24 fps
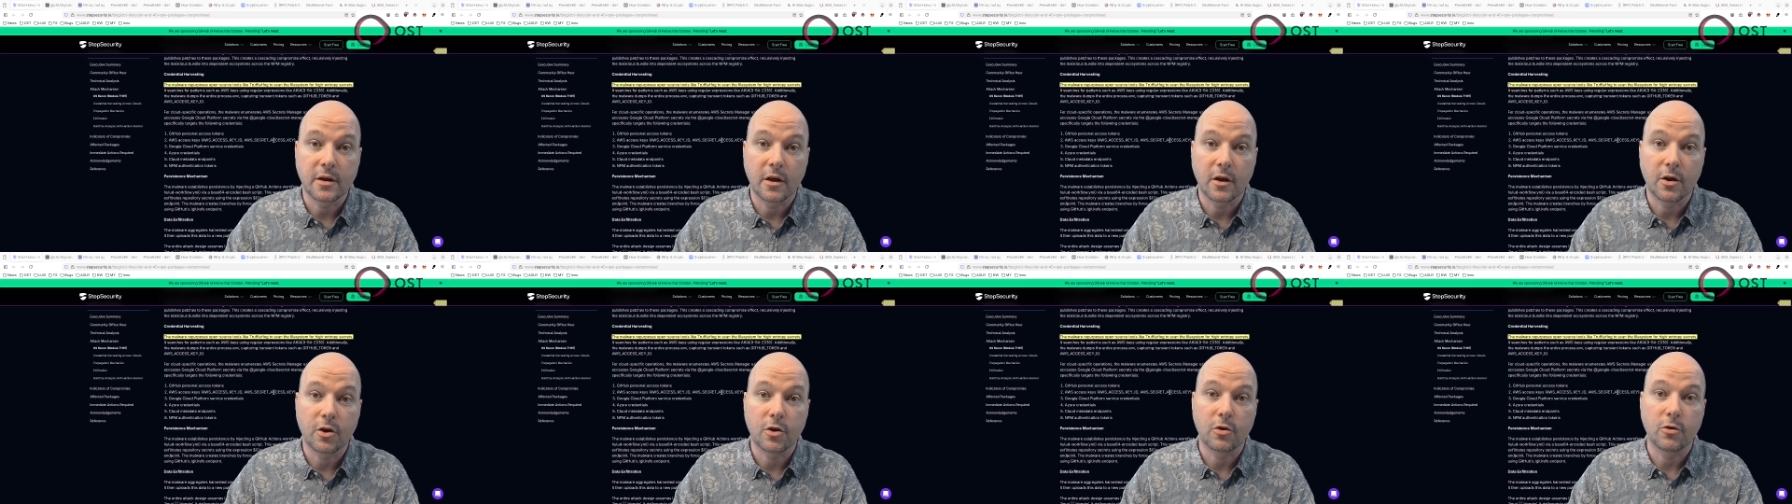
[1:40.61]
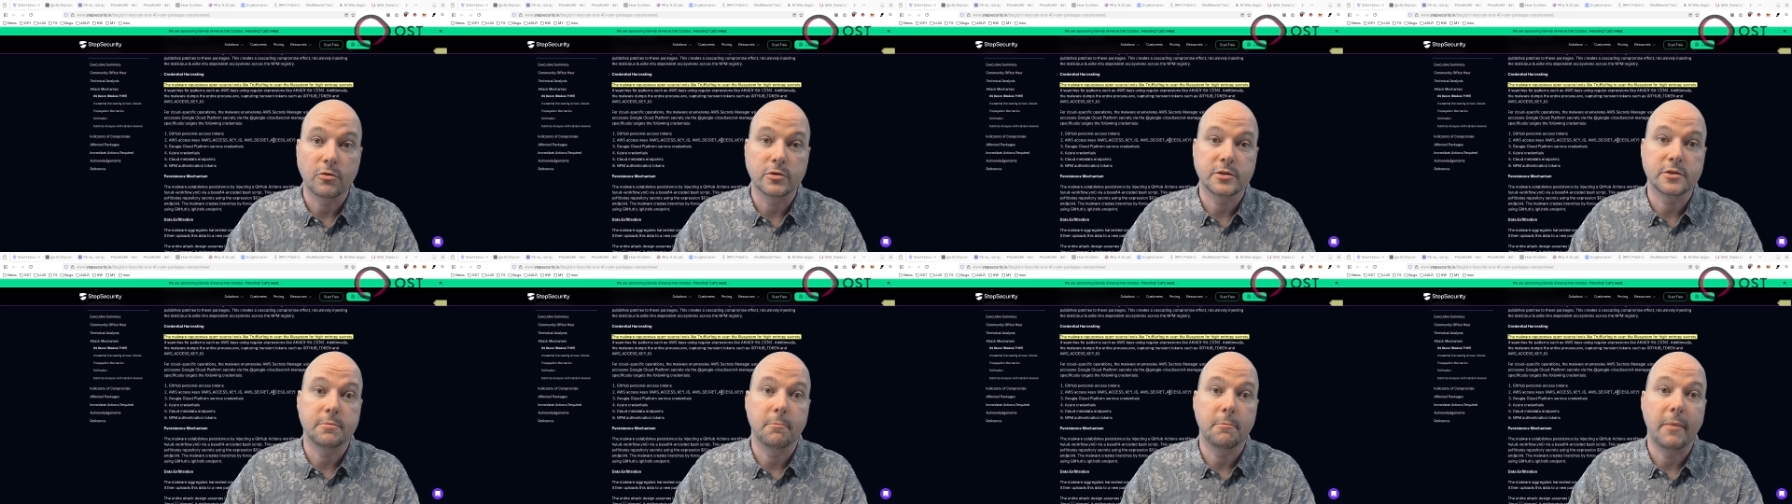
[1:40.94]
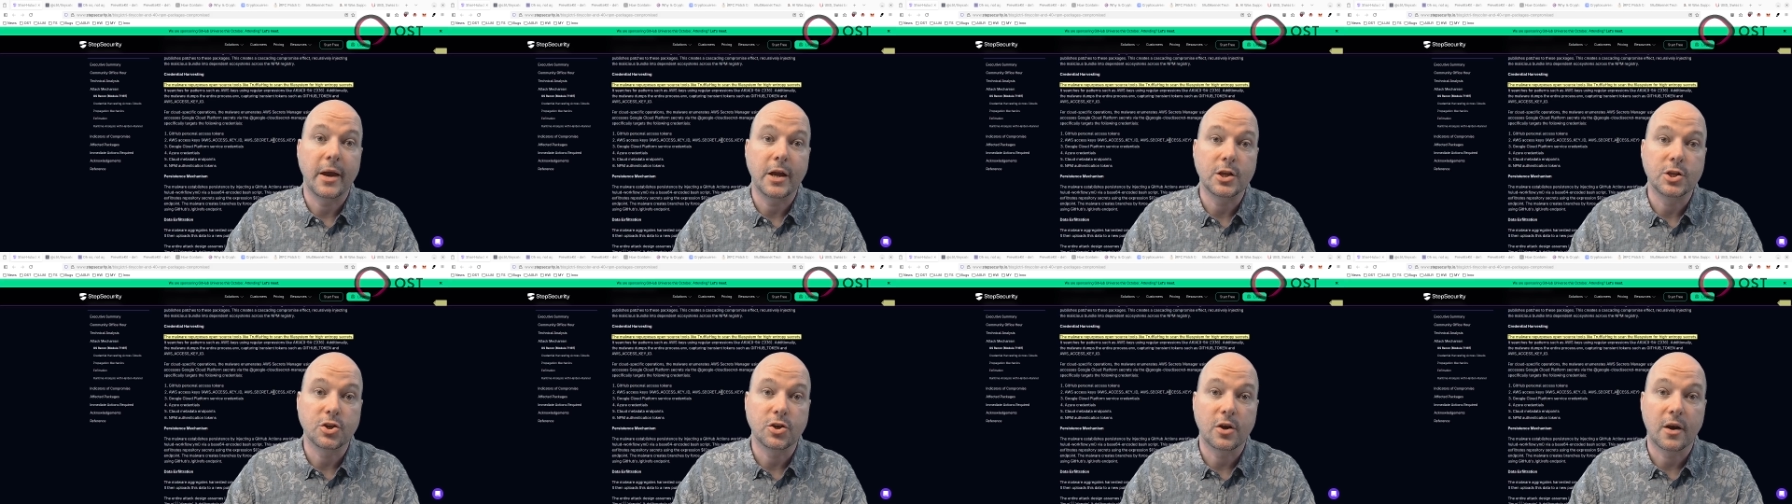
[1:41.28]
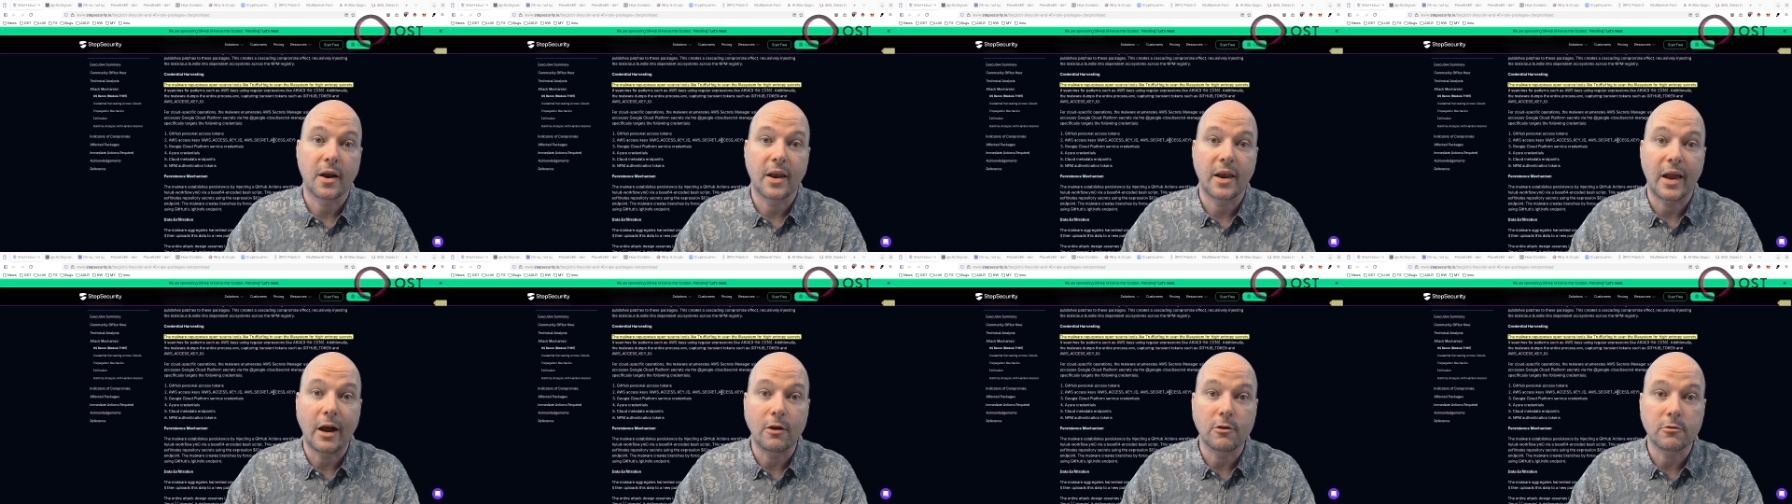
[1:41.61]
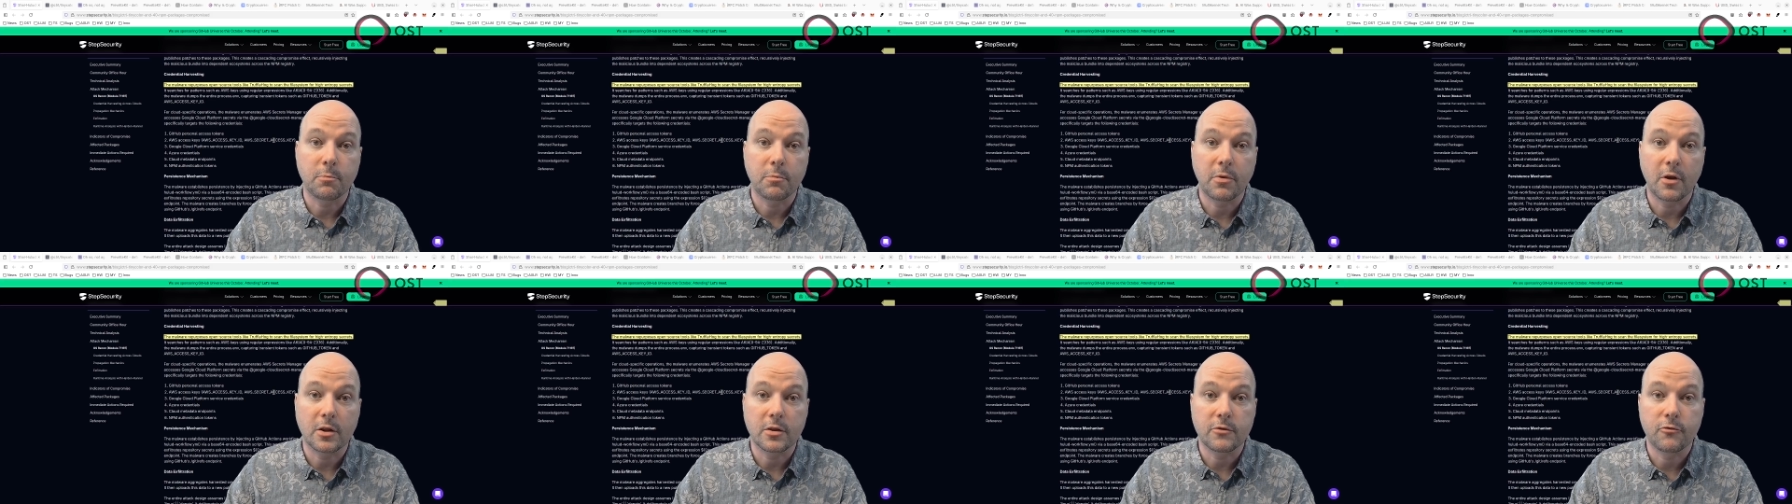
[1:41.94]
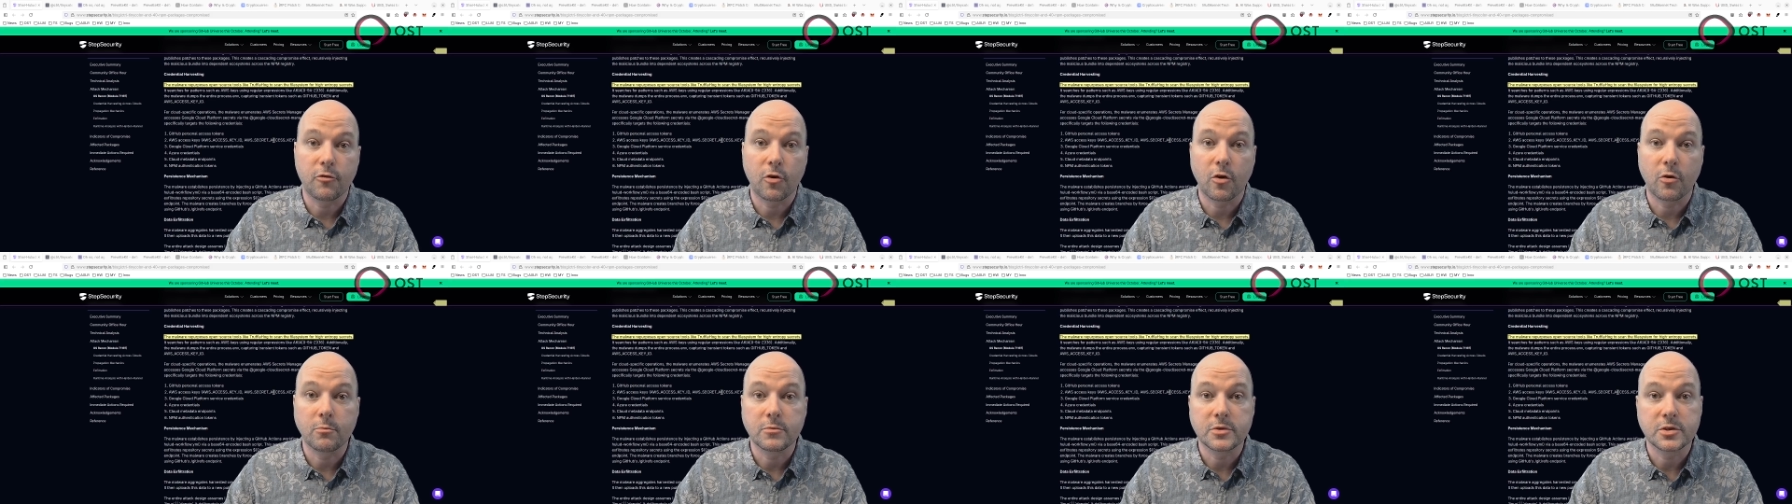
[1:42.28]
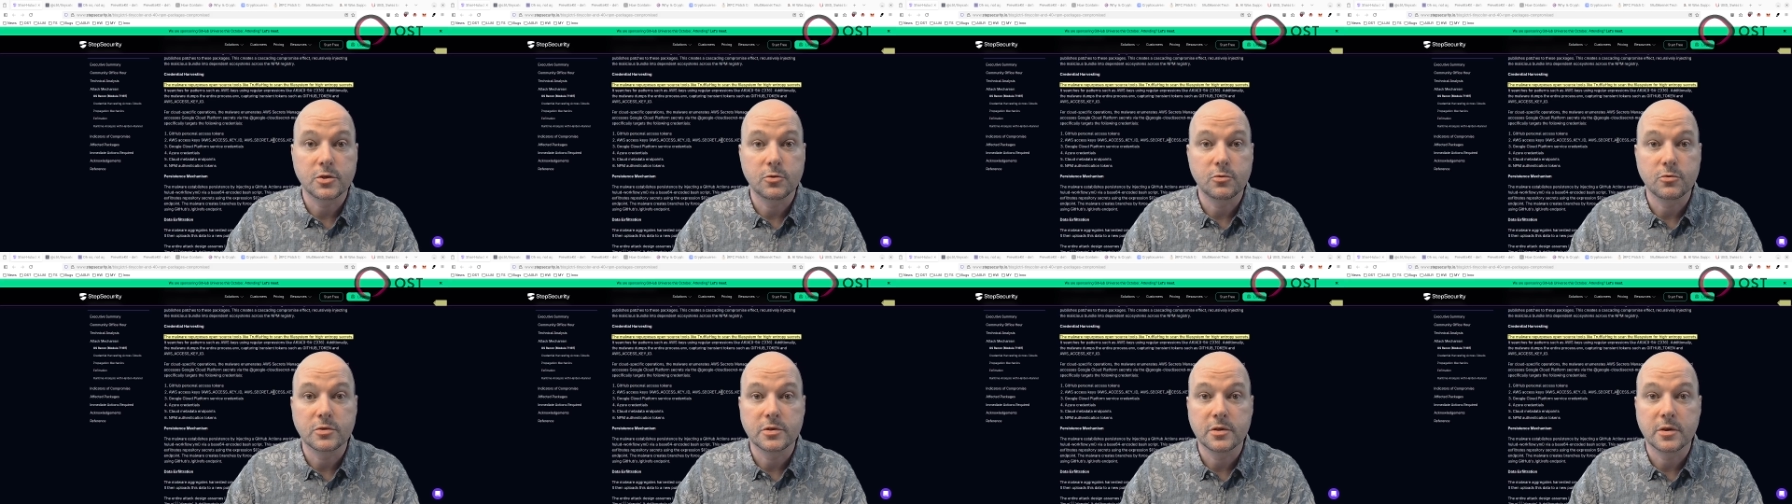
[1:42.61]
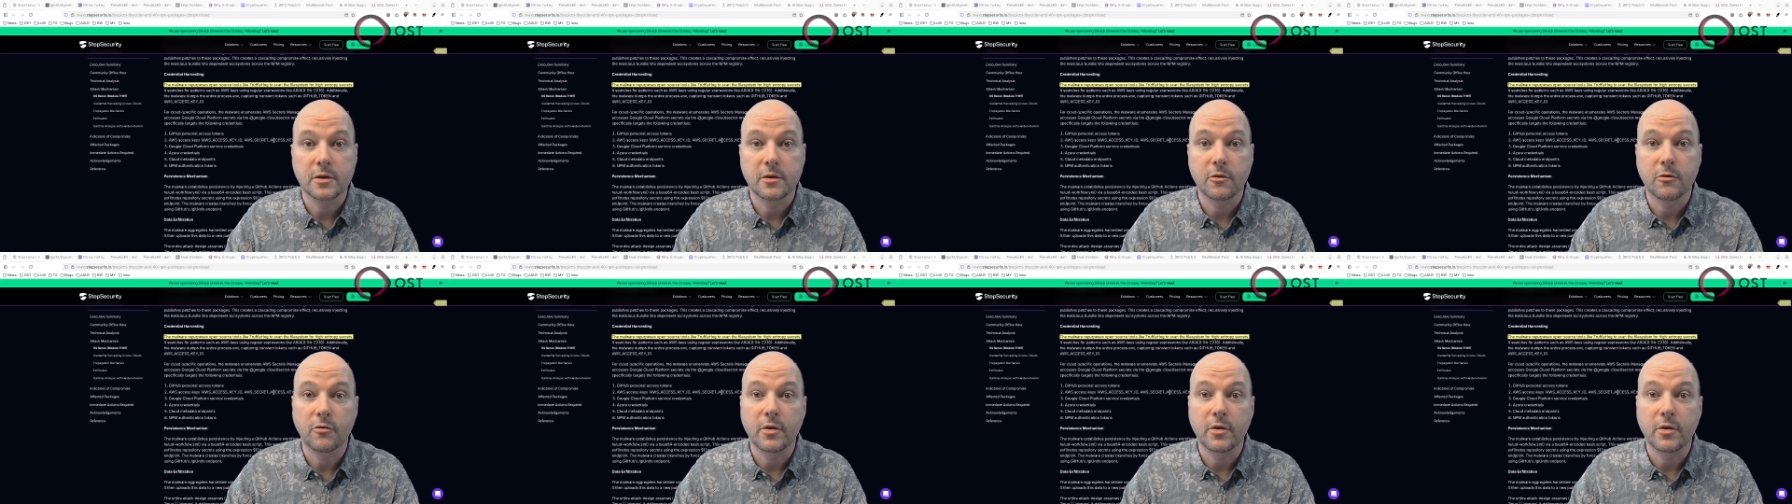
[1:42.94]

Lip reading: across major cloud platforms using